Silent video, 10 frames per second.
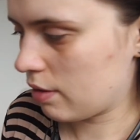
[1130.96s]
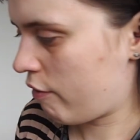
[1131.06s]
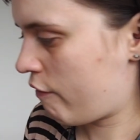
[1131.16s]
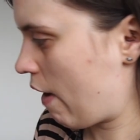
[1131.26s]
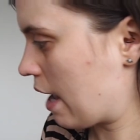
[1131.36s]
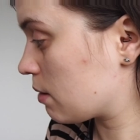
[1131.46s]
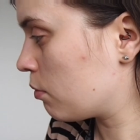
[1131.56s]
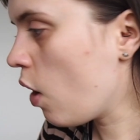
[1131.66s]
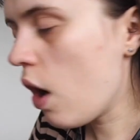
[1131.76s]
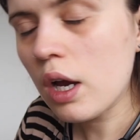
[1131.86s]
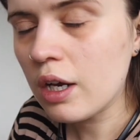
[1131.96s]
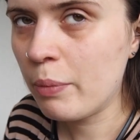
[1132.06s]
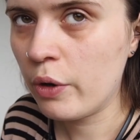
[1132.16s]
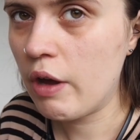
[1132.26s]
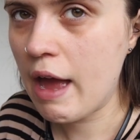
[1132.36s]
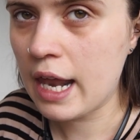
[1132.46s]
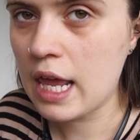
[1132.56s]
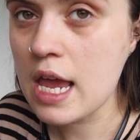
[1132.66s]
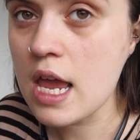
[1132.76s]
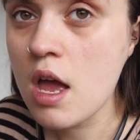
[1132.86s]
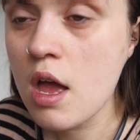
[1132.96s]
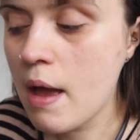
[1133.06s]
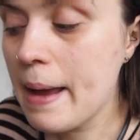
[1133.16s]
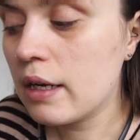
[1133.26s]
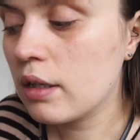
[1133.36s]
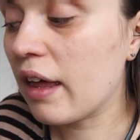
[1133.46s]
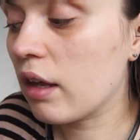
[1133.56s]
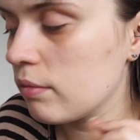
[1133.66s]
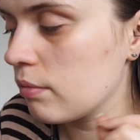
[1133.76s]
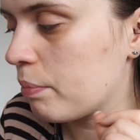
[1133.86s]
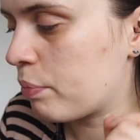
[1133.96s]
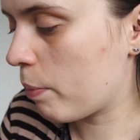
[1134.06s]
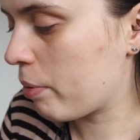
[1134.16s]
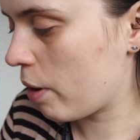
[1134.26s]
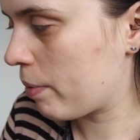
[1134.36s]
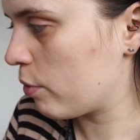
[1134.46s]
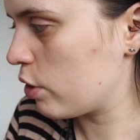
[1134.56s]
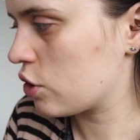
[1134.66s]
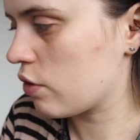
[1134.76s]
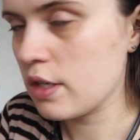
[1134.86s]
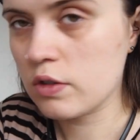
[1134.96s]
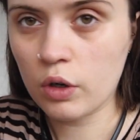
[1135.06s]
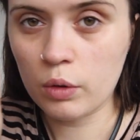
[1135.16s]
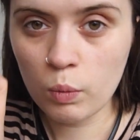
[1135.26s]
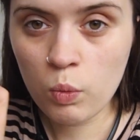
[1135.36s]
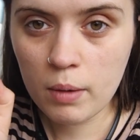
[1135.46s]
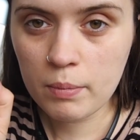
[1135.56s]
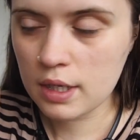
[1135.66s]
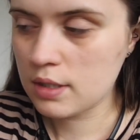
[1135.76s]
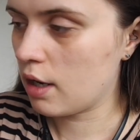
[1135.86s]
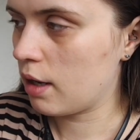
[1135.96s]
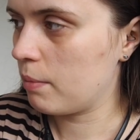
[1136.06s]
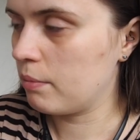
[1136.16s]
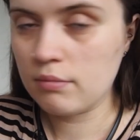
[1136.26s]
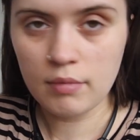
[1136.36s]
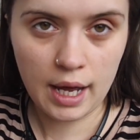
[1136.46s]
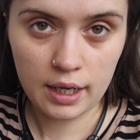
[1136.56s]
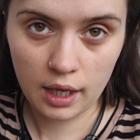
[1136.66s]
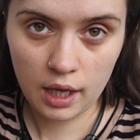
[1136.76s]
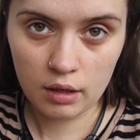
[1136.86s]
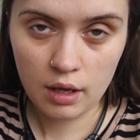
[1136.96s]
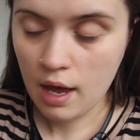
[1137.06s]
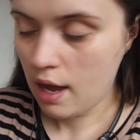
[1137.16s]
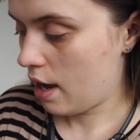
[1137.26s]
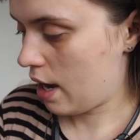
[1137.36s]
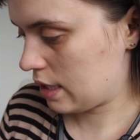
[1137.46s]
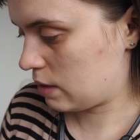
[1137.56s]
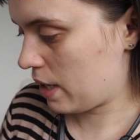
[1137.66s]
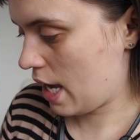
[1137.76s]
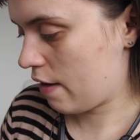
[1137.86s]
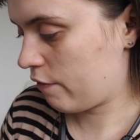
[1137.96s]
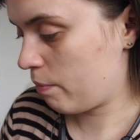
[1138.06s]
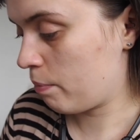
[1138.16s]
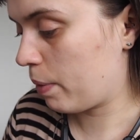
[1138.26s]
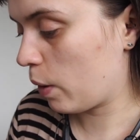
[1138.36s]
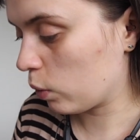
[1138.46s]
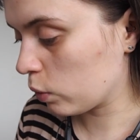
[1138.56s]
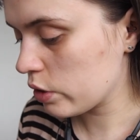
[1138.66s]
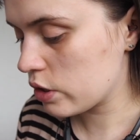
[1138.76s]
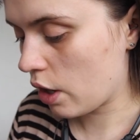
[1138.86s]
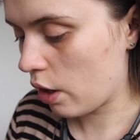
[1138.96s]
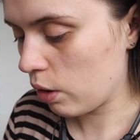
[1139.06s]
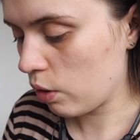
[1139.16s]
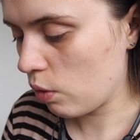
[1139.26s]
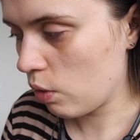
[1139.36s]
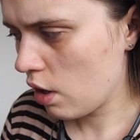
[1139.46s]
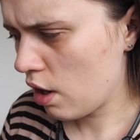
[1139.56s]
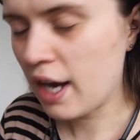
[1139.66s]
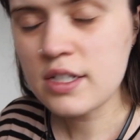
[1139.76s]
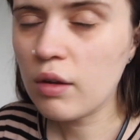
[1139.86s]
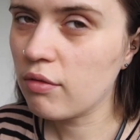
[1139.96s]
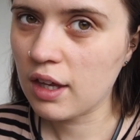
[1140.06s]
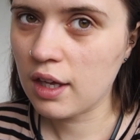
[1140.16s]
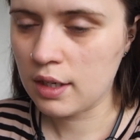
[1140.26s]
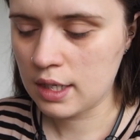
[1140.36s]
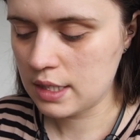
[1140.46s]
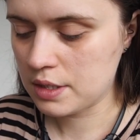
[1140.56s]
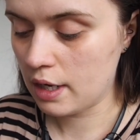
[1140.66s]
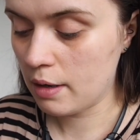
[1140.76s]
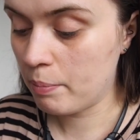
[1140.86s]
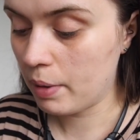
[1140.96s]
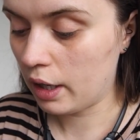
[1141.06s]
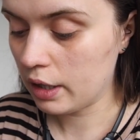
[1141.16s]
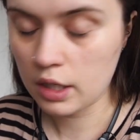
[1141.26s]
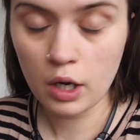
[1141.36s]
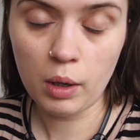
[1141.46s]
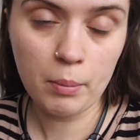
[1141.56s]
on the face. I'm not gonna put any like proper moisturiser on. One, because I'm adding in SPF, but also I don't think it needs it, but you know, I